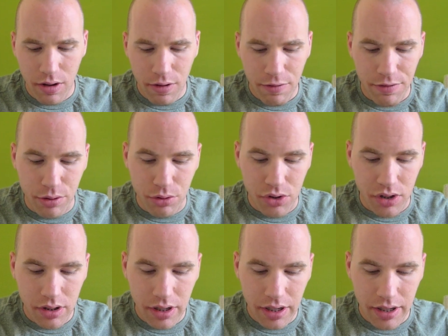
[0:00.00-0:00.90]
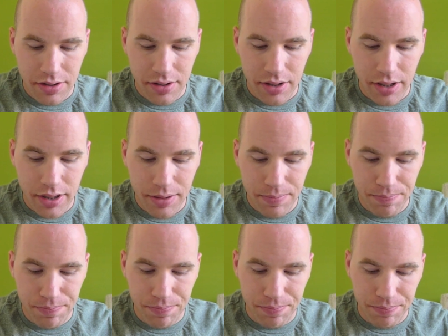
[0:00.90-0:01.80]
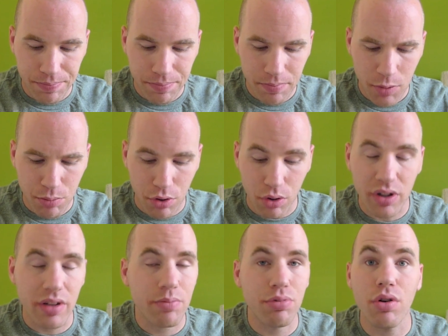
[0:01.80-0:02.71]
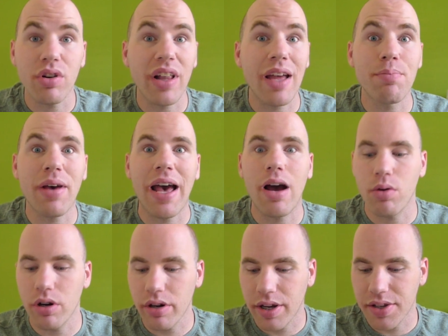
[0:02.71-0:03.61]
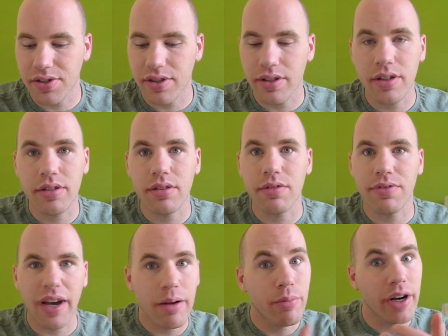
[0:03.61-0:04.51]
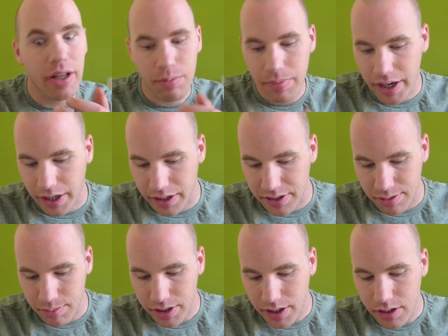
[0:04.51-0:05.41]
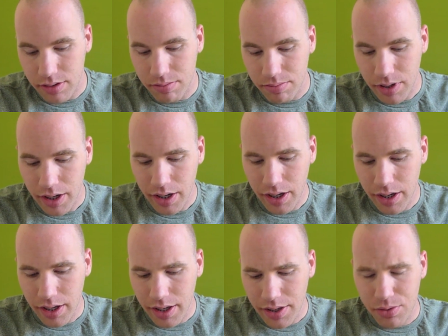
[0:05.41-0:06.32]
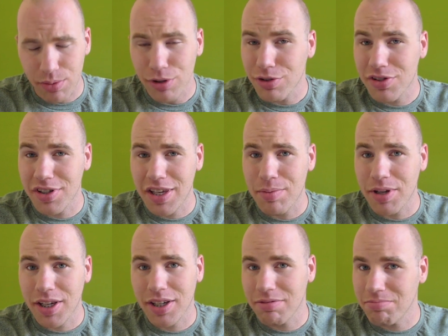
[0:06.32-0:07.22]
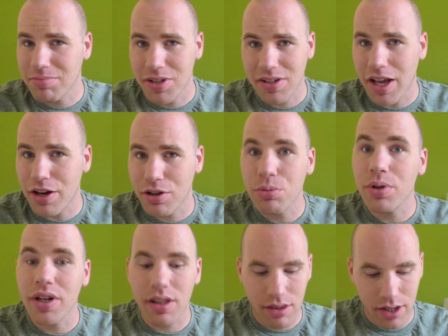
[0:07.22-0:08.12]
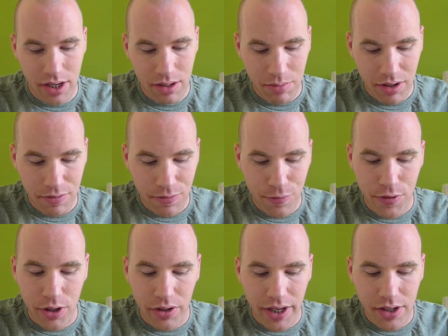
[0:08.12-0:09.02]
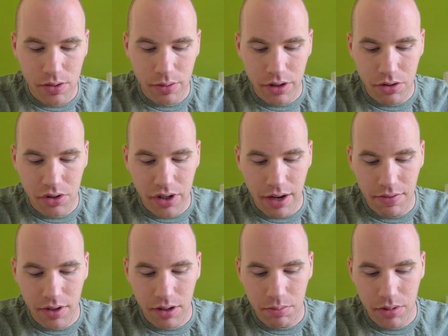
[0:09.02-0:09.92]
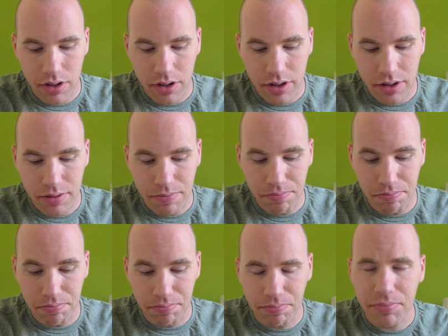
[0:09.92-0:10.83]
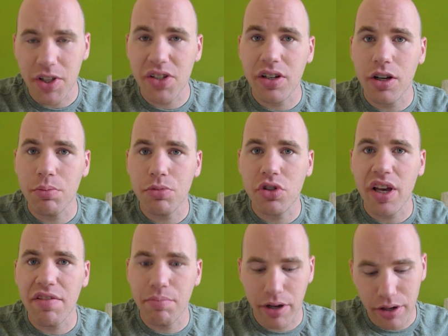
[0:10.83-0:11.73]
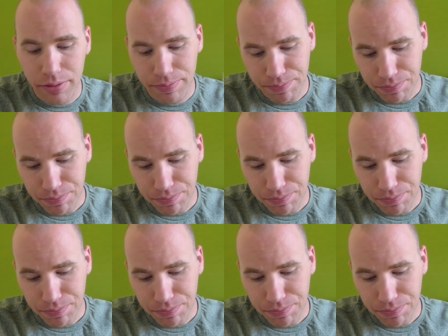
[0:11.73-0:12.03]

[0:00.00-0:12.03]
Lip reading: Fusion has ProGlide Power has the vibrating mechanism in it, and it's really just a gimmick. It does not do anything. It might feel nice while you're shaving, but it doesn't help you shave better.